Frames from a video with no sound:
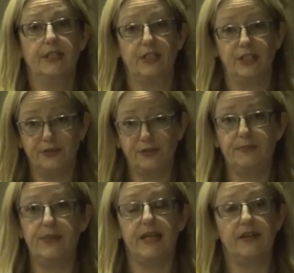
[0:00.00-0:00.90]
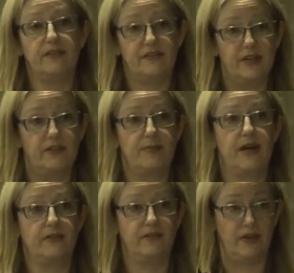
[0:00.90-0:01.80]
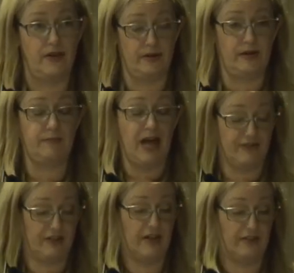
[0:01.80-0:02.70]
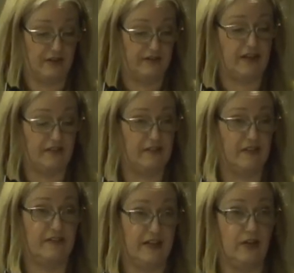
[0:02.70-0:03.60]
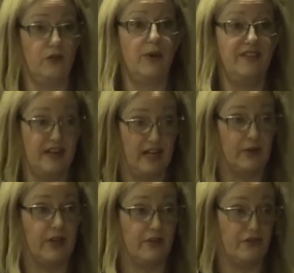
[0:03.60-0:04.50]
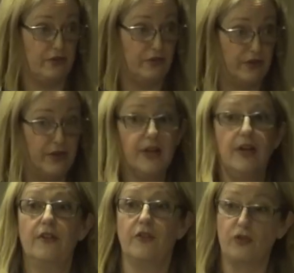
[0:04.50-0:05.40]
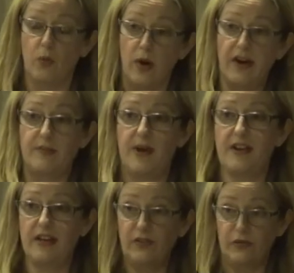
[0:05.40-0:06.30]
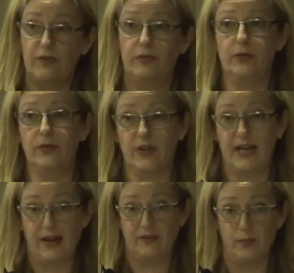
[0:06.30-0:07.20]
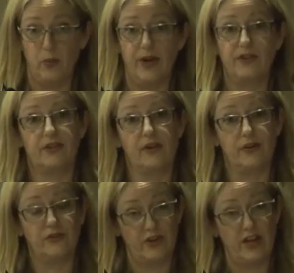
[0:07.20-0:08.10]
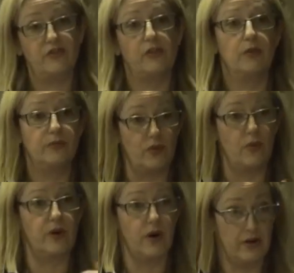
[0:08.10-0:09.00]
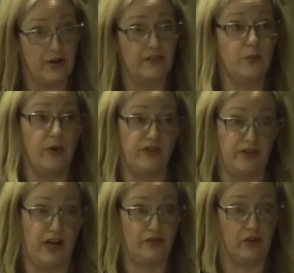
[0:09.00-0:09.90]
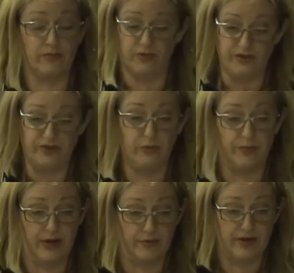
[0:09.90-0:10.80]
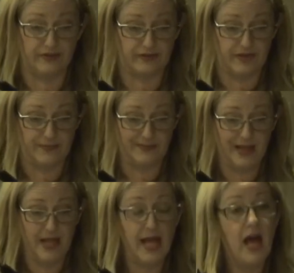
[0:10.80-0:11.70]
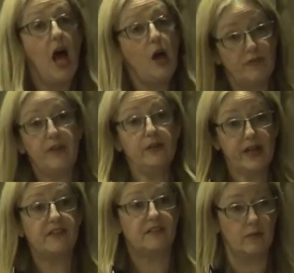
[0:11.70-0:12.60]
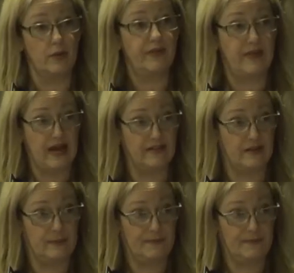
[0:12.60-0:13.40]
children being concealed about this, having their sexes concealed when dealing with other children, that you're worried about any sort of rule that allows a boy into the girls' changing rooms or a girl into the boys' changing rooms where she will be at risk. Hopefully you'll get somewhere with that.